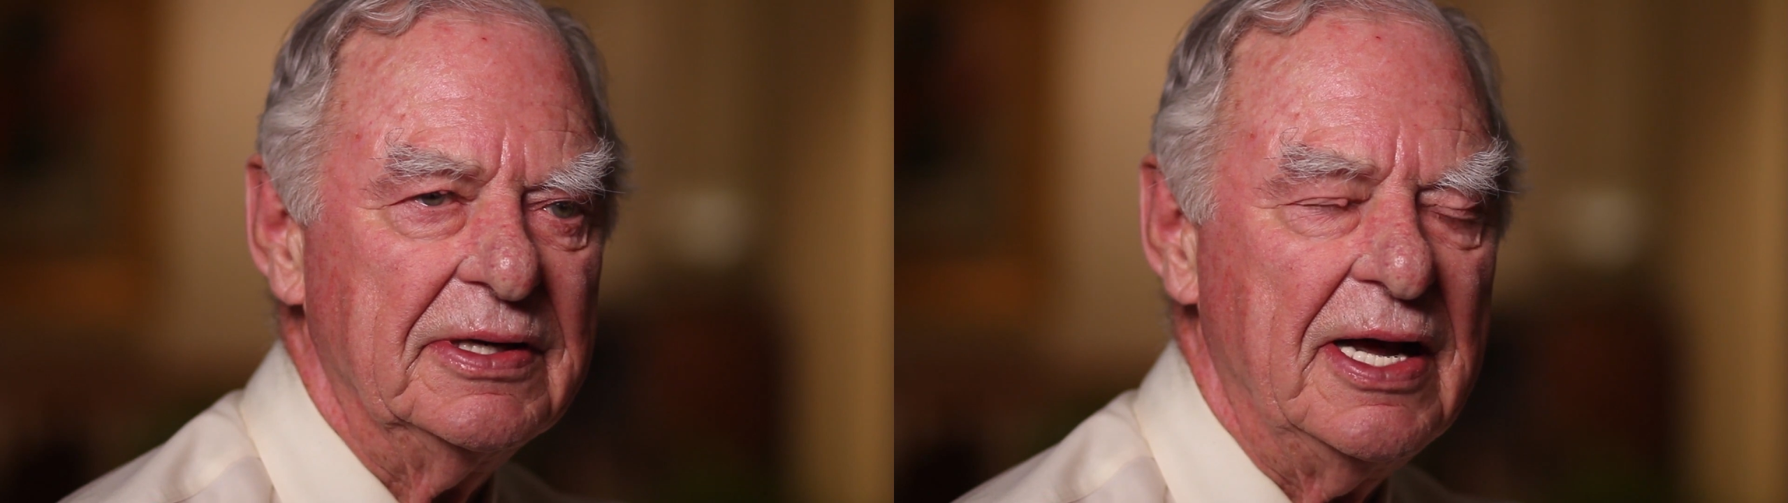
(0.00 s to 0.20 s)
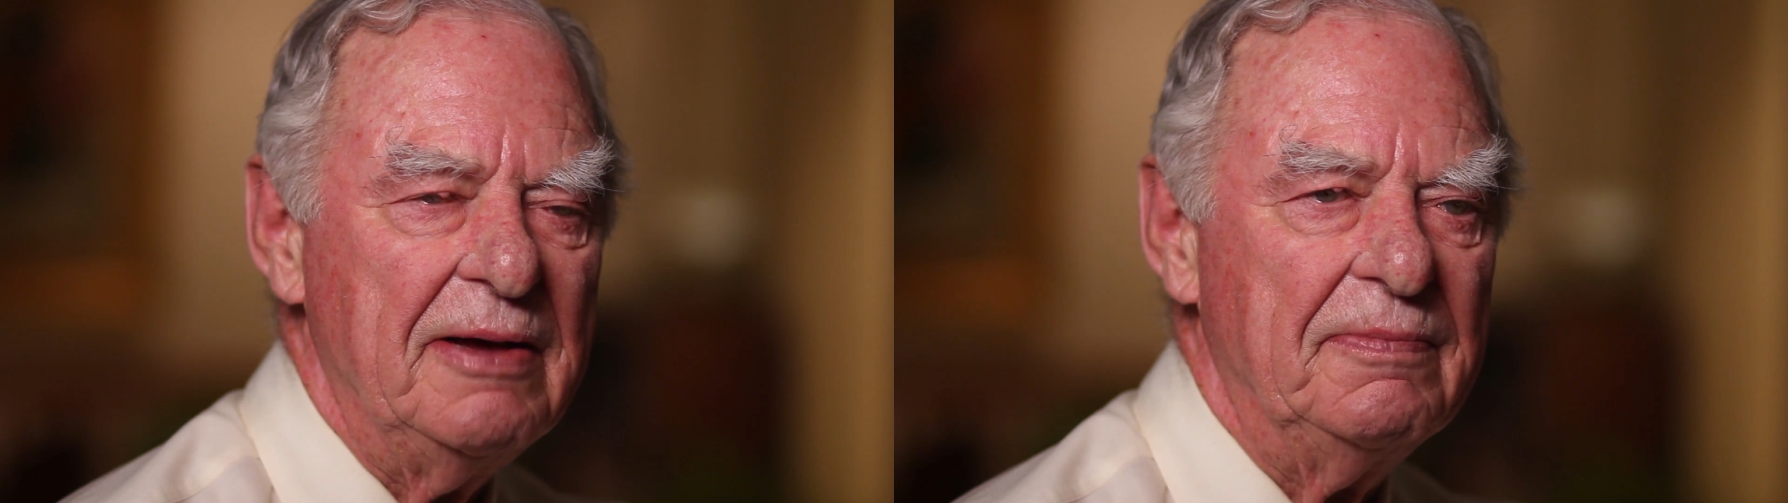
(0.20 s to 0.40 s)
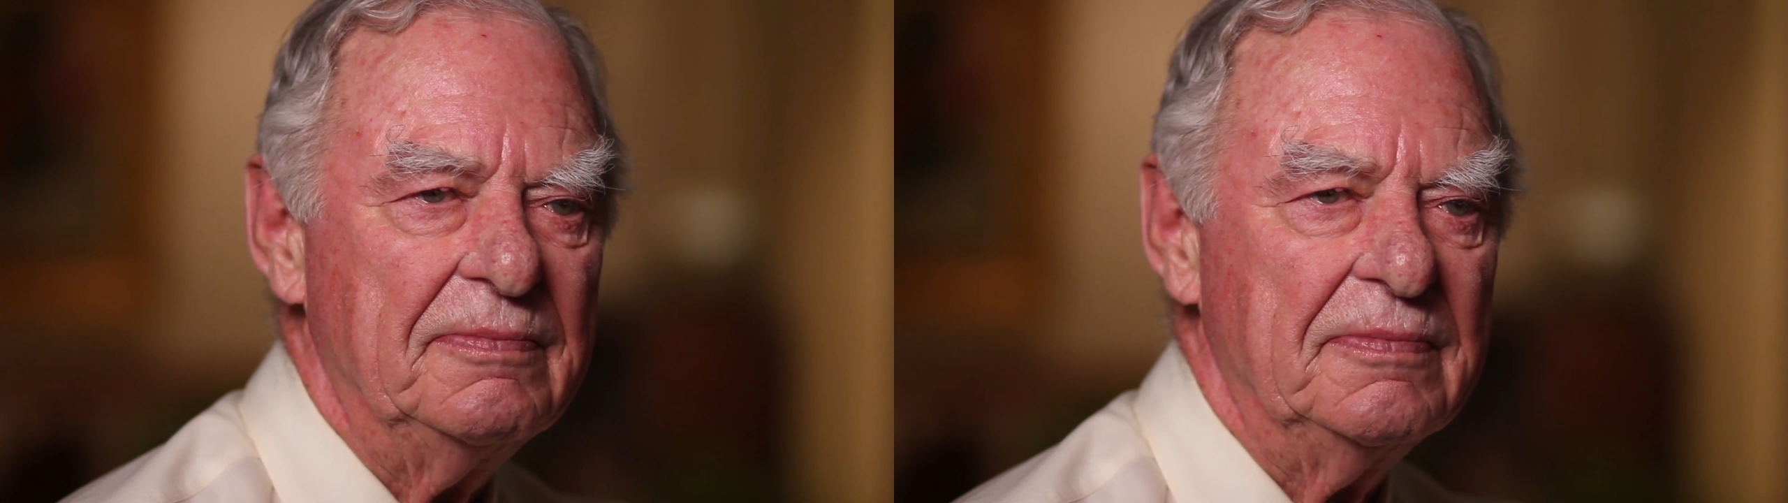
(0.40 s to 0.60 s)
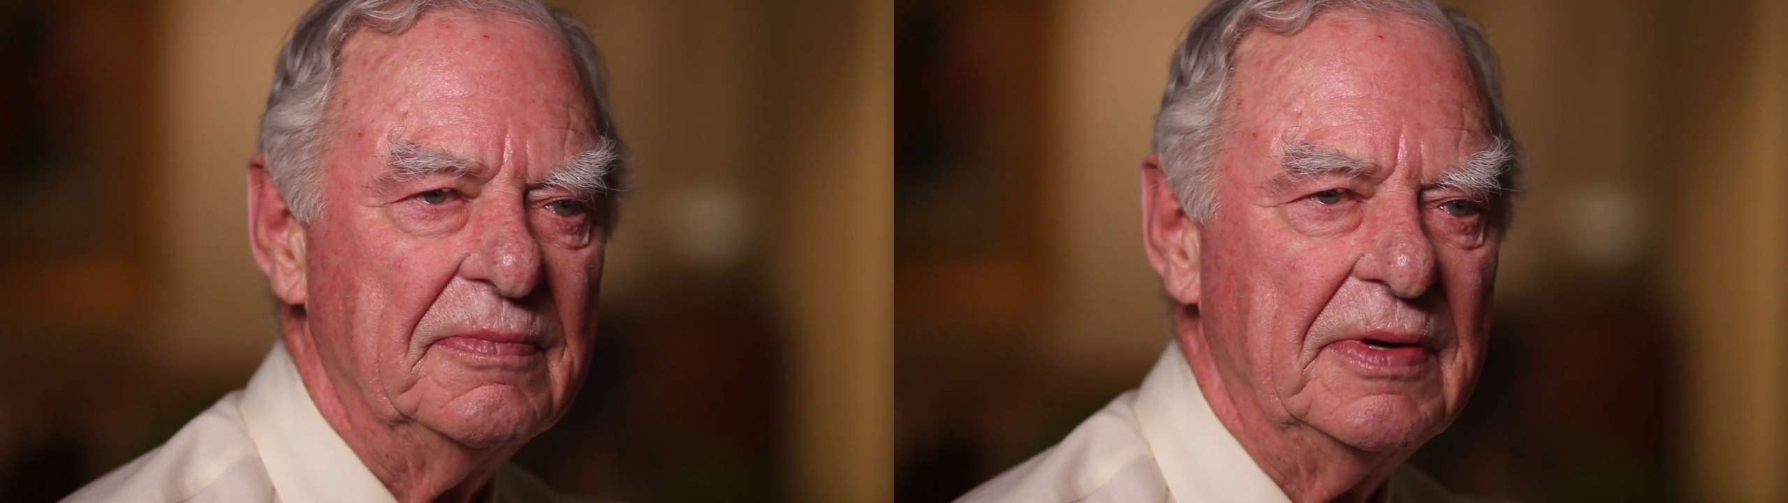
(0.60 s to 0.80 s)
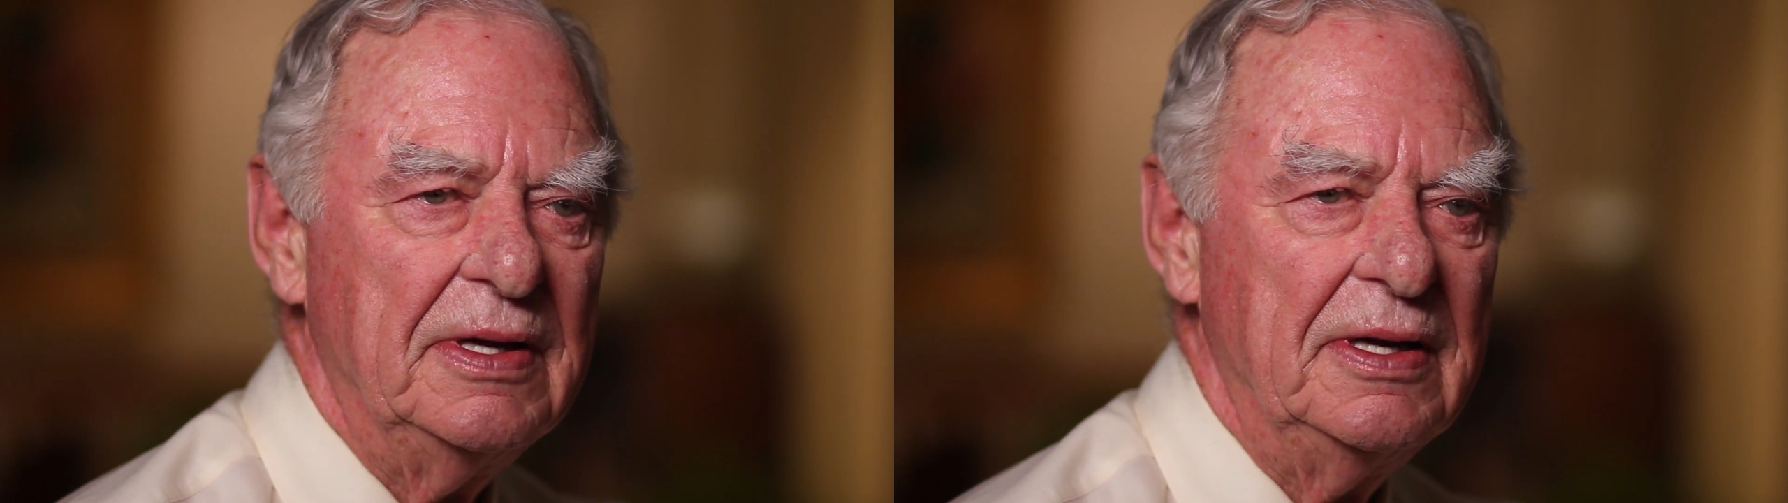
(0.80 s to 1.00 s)
top
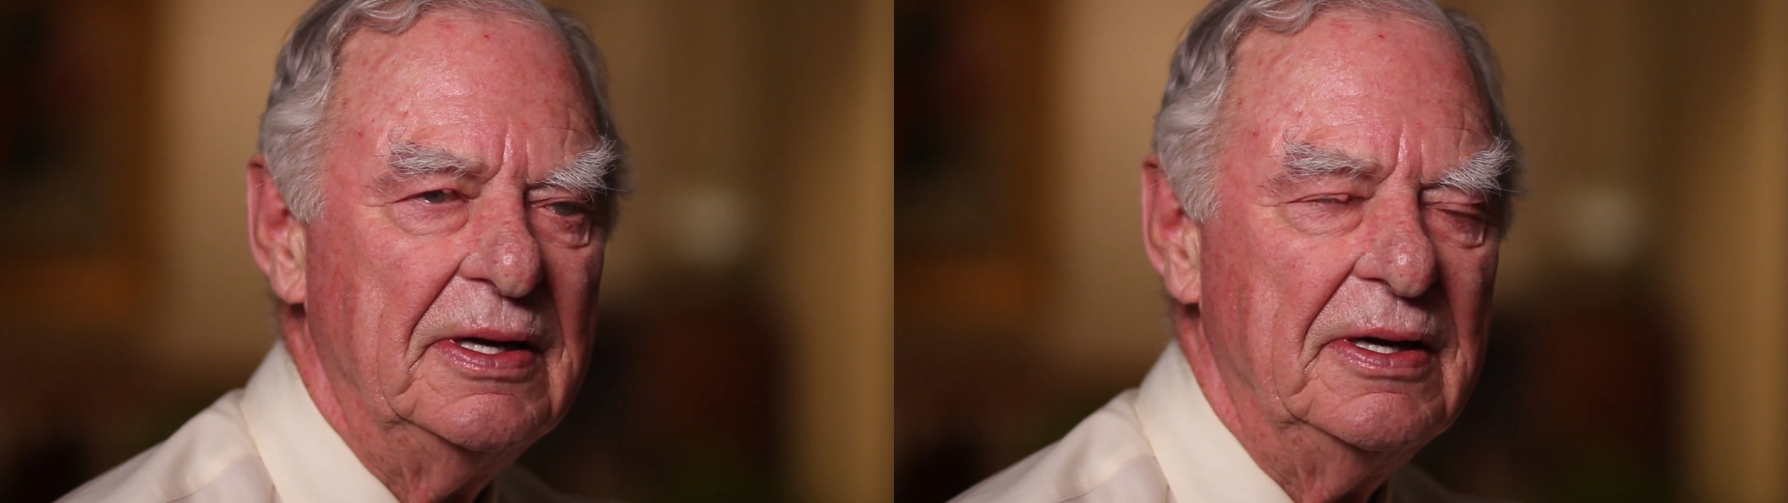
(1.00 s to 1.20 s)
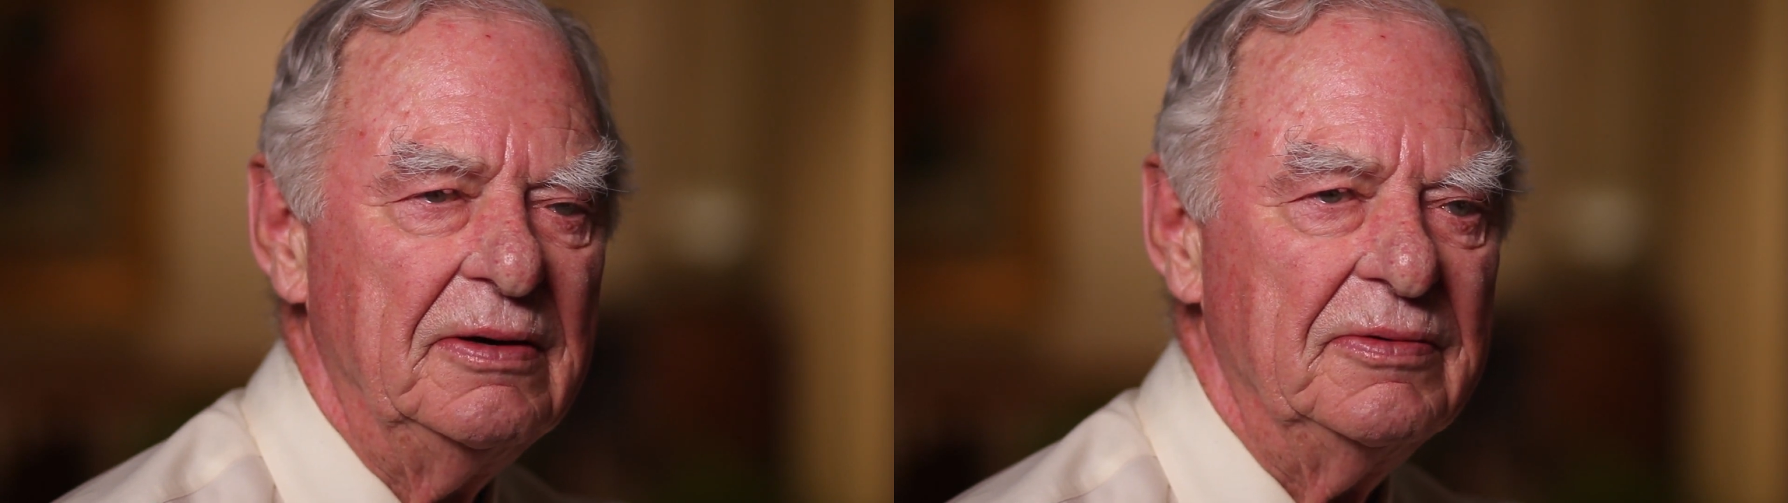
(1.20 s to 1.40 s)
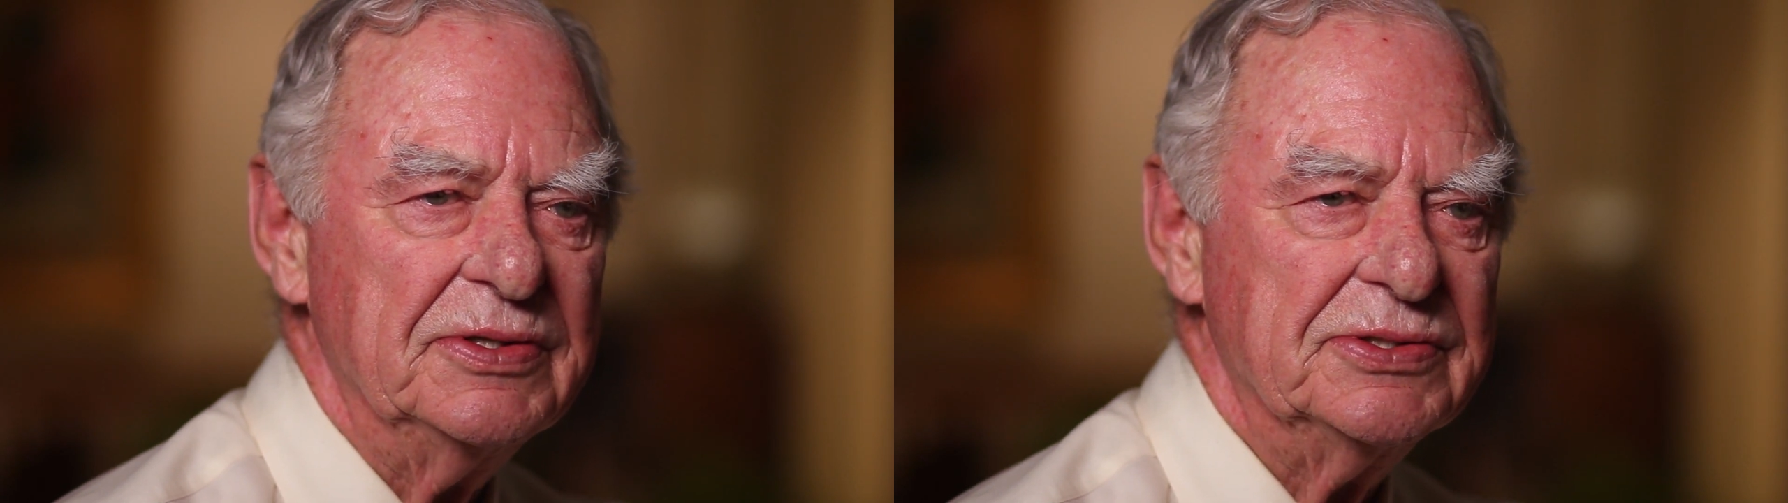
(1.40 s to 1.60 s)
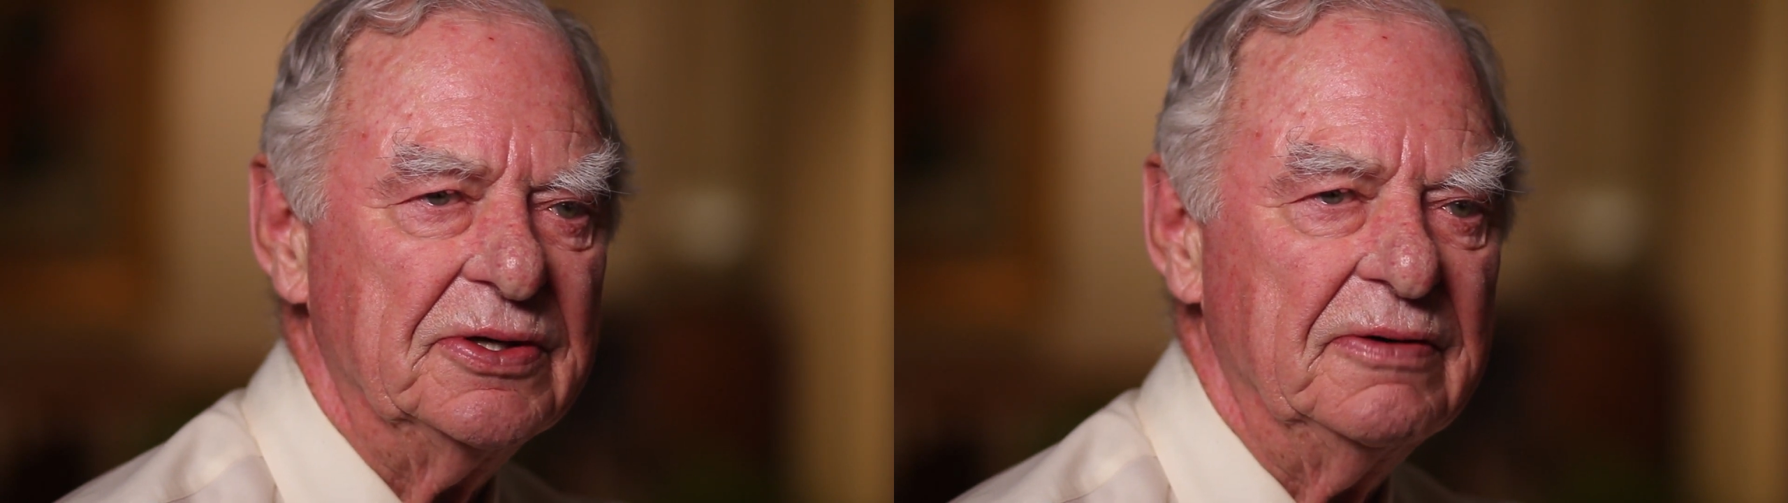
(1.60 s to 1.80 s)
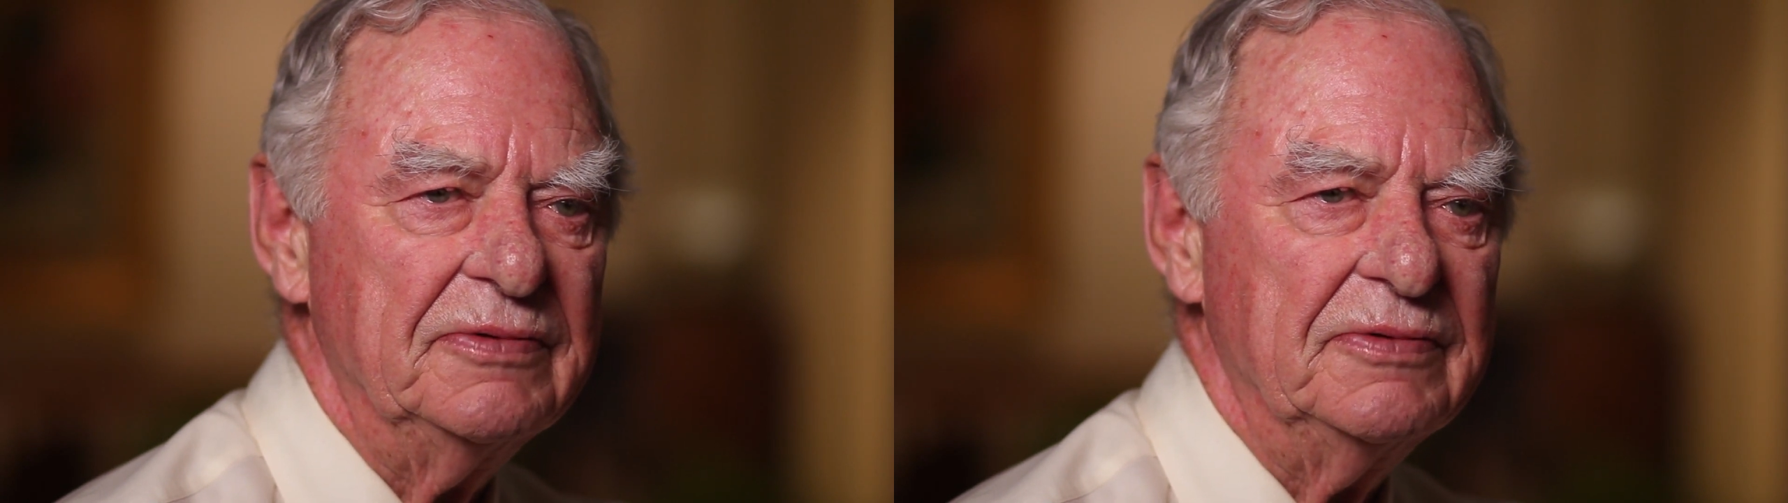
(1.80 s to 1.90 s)
reserve